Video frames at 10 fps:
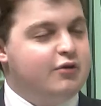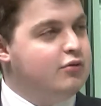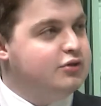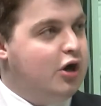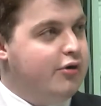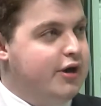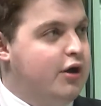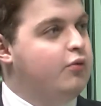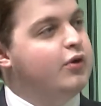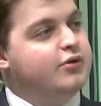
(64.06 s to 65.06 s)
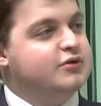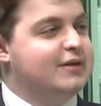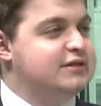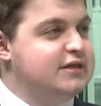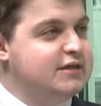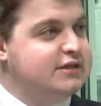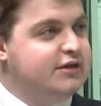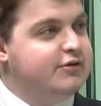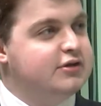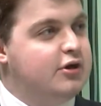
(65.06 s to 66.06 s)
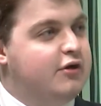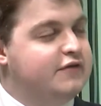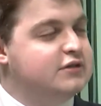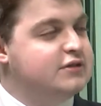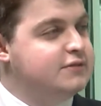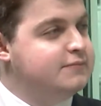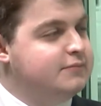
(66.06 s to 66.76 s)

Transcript: Rosario, what do you expect to see in this series on offense?